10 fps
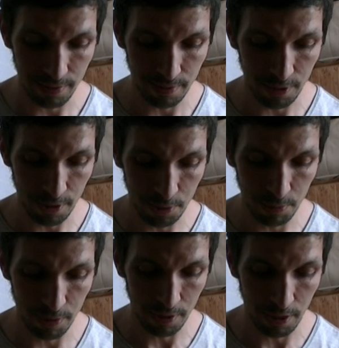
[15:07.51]
Talk to me
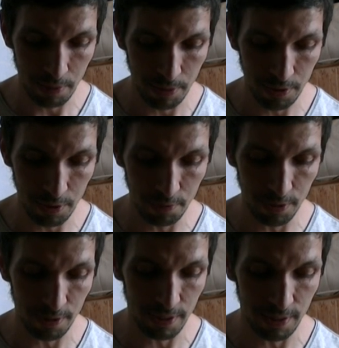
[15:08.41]
in the comments if
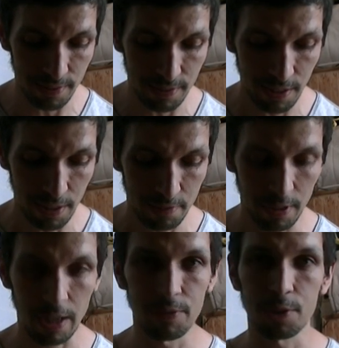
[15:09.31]
you
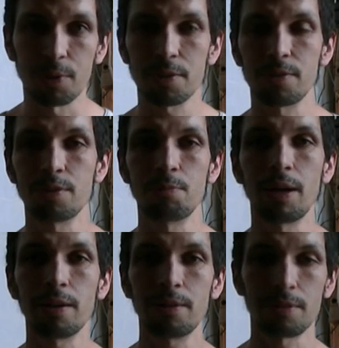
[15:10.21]
have any questions
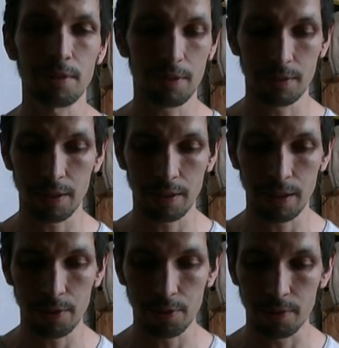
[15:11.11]
about it or anything like
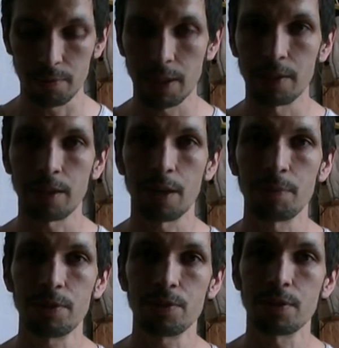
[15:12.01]
that, or any
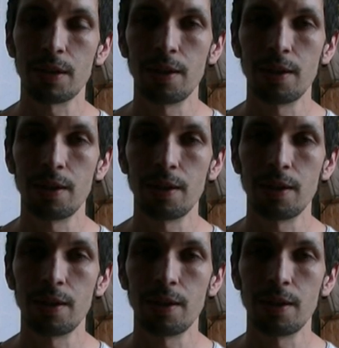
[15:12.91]
comments,